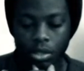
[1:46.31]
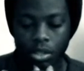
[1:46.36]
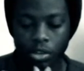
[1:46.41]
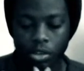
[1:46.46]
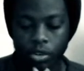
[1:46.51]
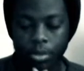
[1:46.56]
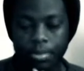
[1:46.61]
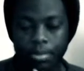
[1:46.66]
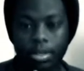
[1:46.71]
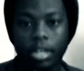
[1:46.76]

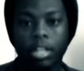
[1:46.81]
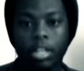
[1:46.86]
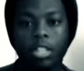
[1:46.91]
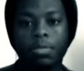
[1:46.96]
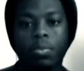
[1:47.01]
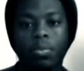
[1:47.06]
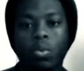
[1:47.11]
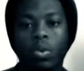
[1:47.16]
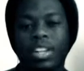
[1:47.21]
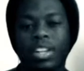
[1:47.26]

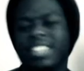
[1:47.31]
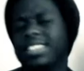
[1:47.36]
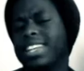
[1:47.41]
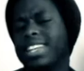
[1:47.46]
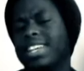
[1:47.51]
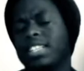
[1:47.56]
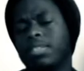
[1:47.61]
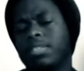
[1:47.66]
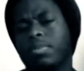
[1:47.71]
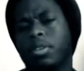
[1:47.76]
Kryptonics board has
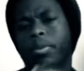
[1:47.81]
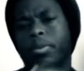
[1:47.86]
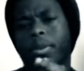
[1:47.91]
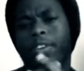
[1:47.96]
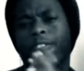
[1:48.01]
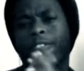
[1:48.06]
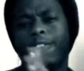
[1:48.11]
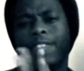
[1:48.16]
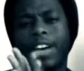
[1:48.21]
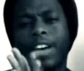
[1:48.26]
lasted me
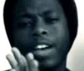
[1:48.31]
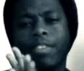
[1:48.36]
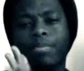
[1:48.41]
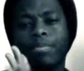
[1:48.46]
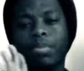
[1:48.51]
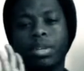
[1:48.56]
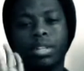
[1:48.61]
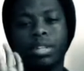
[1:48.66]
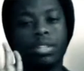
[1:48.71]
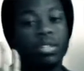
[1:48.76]
about 5
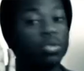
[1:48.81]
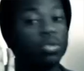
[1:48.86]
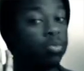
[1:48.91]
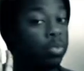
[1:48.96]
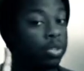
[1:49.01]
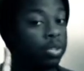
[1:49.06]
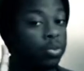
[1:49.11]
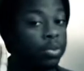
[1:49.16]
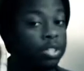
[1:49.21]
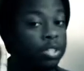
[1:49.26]
months,
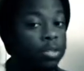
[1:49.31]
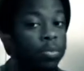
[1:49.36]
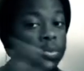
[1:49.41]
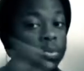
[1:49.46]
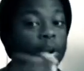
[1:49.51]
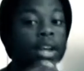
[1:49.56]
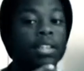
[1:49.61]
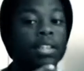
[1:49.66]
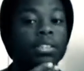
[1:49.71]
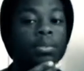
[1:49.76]
which was
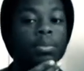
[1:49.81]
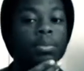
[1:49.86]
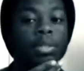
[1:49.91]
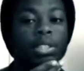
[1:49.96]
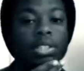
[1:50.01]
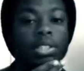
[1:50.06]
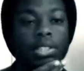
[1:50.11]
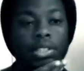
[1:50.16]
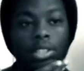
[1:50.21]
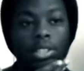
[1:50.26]
surprising
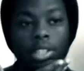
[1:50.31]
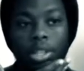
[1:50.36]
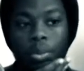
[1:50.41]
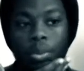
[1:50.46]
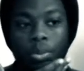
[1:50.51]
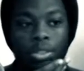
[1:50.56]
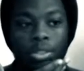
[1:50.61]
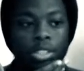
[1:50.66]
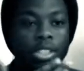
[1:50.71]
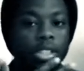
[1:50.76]
because it
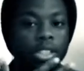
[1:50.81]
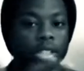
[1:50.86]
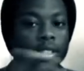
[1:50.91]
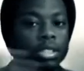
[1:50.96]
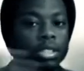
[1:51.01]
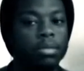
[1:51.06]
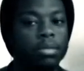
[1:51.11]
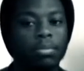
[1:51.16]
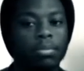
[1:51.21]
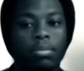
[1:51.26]
was
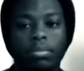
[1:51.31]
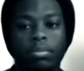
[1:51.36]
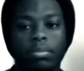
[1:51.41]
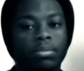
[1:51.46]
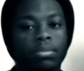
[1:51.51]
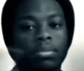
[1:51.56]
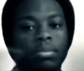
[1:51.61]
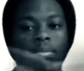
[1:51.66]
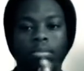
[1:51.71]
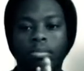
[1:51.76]
just a
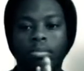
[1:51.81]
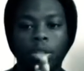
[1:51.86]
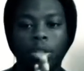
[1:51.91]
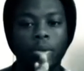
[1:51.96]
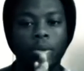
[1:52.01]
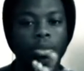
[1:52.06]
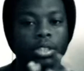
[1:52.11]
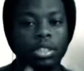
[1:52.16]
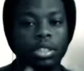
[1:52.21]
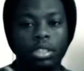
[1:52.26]

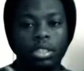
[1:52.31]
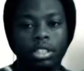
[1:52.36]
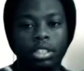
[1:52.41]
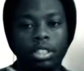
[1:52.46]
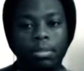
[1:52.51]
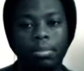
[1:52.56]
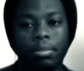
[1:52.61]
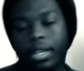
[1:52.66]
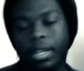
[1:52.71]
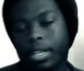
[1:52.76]

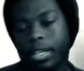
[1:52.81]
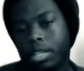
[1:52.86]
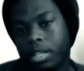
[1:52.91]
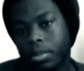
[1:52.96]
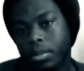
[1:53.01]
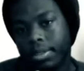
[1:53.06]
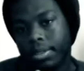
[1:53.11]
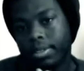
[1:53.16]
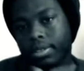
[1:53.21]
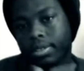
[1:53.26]
cheap deck.
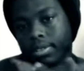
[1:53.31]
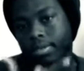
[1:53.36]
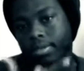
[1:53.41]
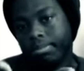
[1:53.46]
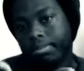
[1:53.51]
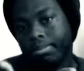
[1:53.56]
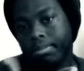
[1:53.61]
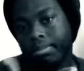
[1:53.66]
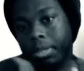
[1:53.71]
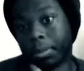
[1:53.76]
It was
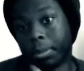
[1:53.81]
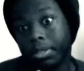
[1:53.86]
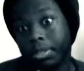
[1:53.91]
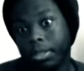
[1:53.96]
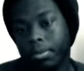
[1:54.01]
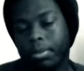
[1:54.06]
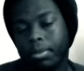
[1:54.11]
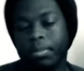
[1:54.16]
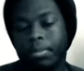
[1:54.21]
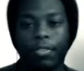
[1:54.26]

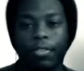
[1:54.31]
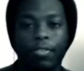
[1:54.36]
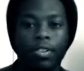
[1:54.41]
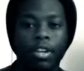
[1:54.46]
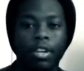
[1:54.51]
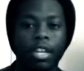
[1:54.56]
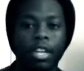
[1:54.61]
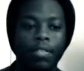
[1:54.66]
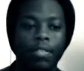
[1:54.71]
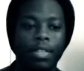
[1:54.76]
something. My
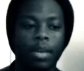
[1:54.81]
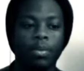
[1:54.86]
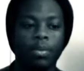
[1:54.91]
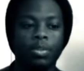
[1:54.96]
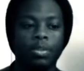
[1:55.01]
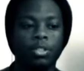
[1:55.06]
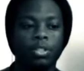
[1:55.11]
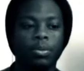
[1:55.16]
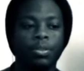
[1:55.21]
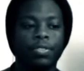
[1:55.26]
friend gave that
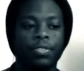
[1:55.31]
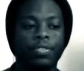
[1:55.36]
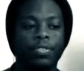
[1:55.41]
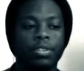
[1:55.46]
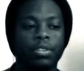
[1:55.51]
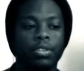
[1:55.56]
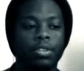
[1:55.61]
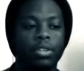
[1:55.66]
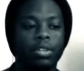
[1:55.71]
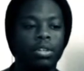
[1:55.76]
one to me
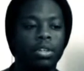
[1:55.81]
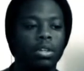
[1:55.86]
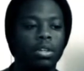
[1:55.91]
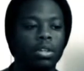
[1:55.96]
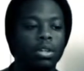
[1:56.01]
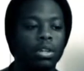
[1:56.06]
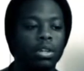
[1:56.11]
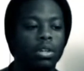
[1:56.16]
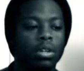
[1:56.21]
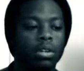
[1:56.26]
for
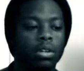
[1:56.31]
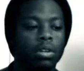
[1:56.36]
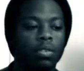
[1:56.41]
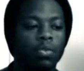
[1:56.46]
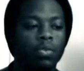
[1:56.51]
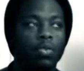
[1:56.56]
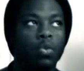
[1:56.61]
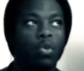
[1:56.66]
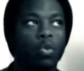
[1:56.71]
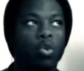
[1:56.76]

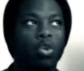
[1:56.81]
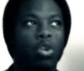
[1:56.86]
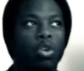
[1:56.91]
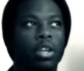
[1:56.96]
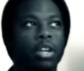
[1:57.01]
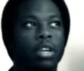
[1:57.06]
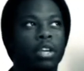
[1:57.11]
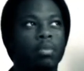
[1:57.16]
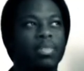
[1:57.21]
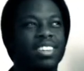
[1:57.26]

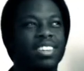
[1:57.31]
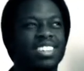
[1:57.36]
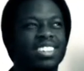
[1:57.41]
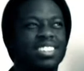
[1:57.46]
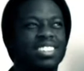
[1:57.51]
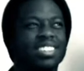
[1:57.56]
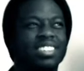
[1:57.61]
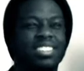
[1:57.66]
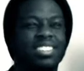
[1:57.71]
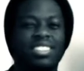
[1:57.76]
like my
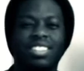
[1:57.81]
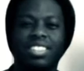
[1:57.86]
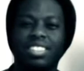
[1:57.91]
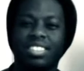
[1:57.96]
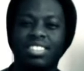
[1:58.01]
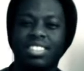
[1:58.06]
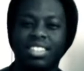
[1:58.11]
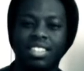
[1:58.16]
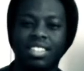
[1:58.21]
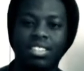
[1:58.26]

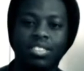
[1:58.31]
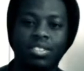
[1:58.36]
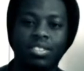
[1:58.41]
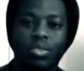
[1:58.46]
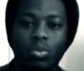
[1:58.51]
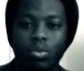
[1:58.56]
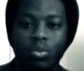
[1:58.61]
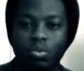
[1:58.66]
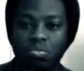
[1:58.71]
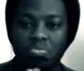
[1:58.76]
16th
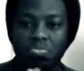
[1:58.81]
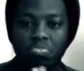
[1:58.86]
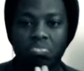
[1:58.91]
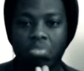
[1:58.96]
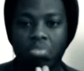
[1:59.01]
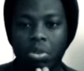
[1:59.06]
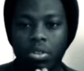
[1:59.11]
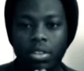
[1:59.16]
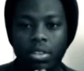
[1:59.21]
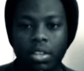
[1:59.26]

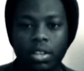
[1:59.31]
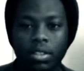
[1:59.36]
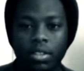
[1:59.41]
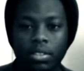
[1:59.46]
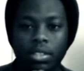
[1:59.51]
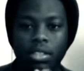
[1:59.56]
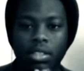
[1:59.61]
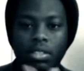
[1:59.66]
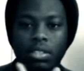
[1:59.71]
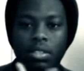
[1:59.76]
birthday, I
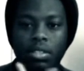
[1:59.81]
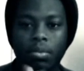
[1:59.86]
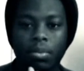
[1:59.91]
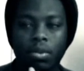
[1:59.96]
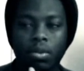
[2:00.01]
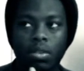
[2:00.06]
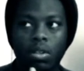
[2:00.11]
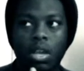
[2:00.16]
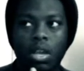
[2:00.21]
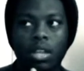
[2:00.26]

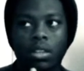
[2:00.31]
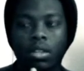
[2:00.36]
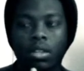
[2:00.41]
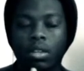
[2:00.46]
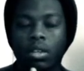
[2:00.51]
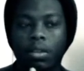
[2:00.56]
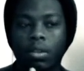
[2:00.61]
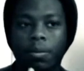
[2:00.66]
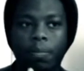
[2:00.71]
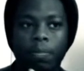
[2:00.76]

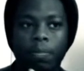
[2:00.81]
think.